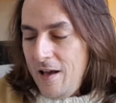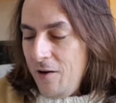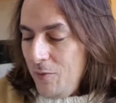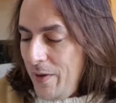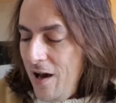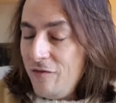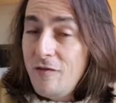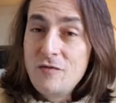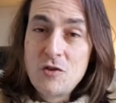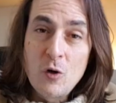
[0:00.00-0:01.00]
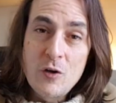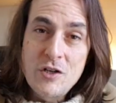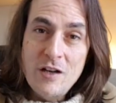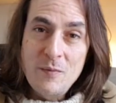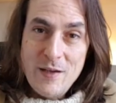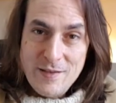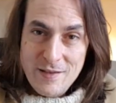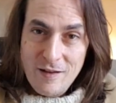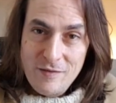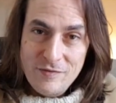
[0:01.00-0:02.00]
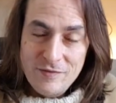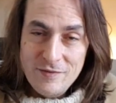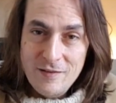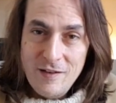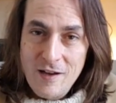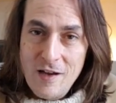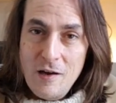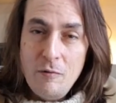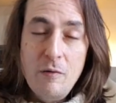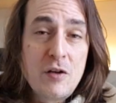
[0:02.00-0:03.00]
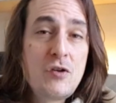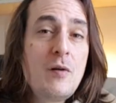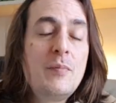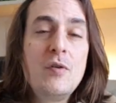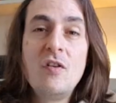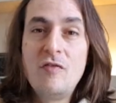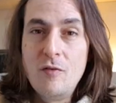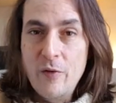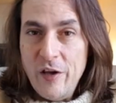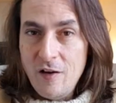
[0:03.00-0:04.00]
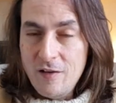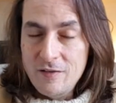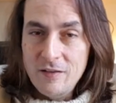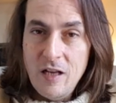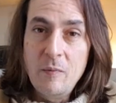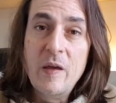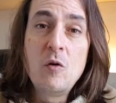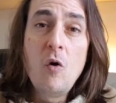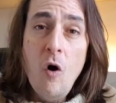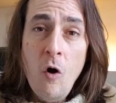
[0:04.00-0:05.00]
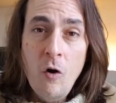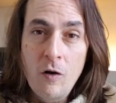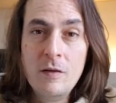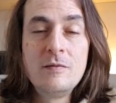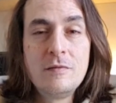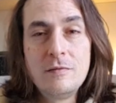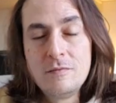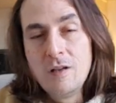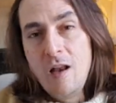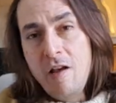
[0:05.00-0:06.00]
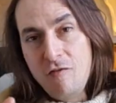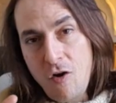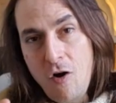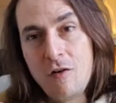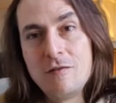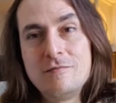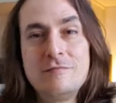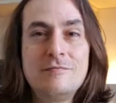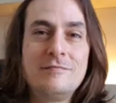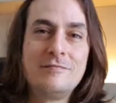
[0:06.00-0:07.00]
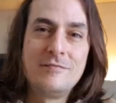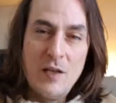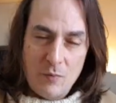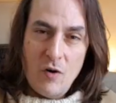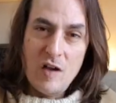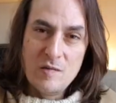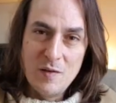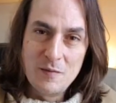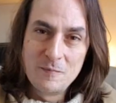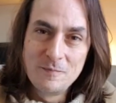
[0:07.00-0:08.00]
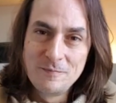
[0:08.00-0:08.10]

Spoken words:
And on behalf of Georgia and myself, we wish you a beautiful week, and may you all live long and prosper.